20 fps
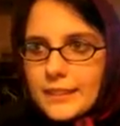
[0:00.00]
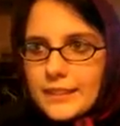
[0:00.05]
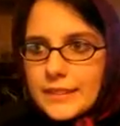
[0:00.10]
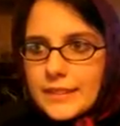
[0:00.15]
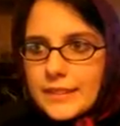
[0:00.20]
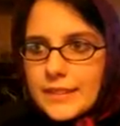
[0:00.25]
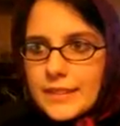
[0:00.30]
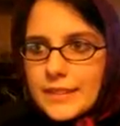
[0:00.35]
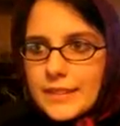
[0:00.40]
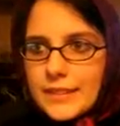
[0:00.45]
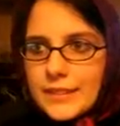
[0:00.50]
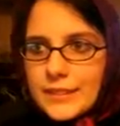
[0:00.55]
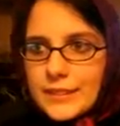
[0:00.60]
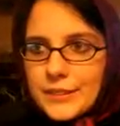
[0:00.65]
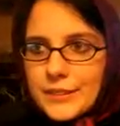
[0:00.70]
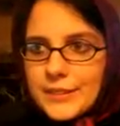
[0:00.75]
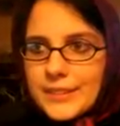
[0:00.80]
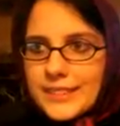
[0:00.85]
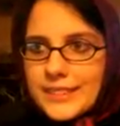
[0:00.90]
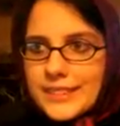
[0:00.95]
Anywho,
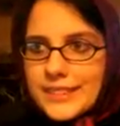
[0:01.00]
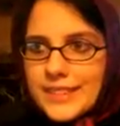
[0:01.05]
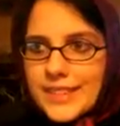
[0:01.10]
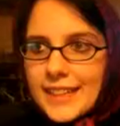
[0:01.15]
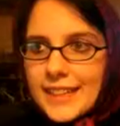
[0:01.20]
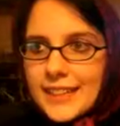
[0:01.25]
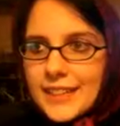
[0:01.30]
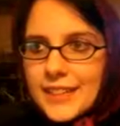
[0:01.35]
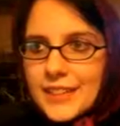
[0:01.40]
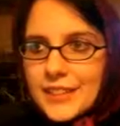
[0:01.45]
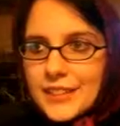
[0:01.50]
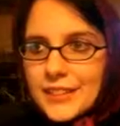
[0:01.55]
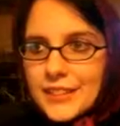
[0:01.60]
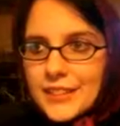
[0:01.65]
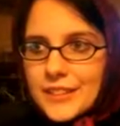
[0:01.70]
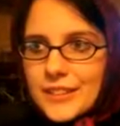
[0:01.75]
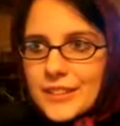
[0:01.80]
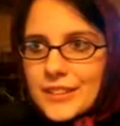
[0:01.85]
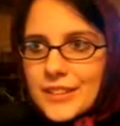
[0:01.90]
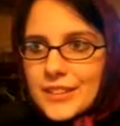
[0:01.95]
this has kind of gone on
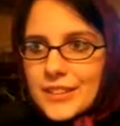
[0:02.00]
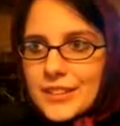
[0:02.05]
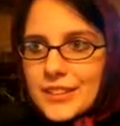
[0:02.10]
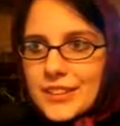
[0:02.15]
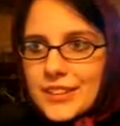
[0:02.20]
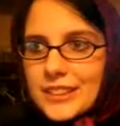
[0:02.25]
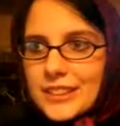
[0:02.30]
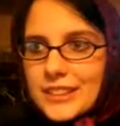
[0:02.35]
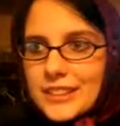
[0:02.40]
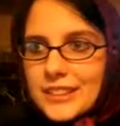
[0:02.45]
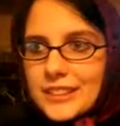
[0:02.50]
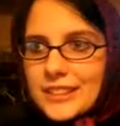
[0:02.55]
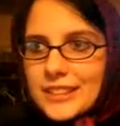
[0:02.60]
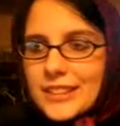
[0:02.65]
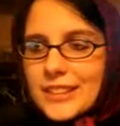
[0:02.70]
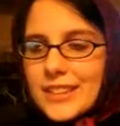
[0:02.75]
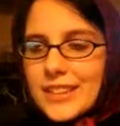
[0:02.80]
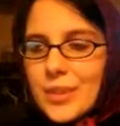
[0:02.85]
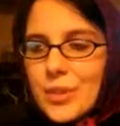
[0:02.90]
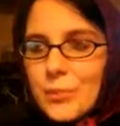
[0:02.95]
longer and
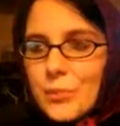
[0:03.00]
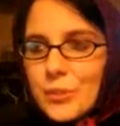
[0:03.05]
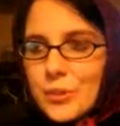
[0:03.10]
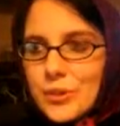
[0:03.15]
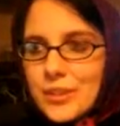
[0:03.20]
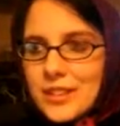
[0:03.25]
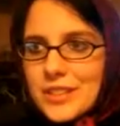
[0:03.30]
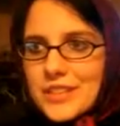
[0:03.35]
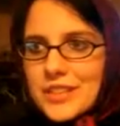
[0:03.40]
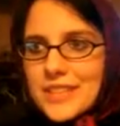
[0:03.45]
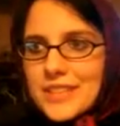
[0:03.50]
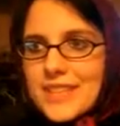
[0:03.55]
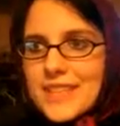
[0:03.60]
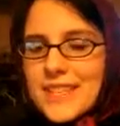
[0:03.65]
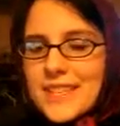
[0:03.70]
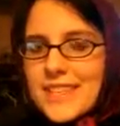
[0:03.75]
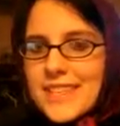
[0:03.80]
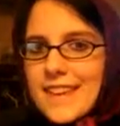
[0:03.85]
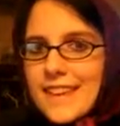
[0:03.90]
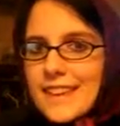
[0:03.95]
more than just a
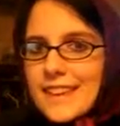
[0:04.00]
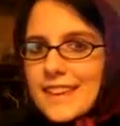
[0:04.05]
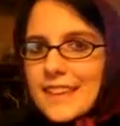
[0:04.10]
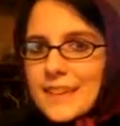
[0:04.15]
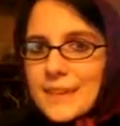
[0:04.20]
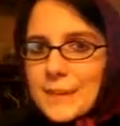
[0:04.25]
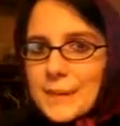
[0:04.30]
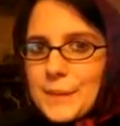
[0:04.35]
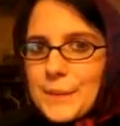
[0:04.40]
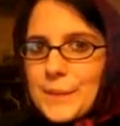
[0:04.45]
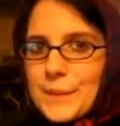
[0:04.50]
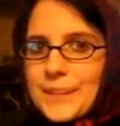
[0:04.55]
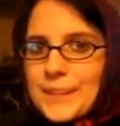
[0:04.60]
thank you.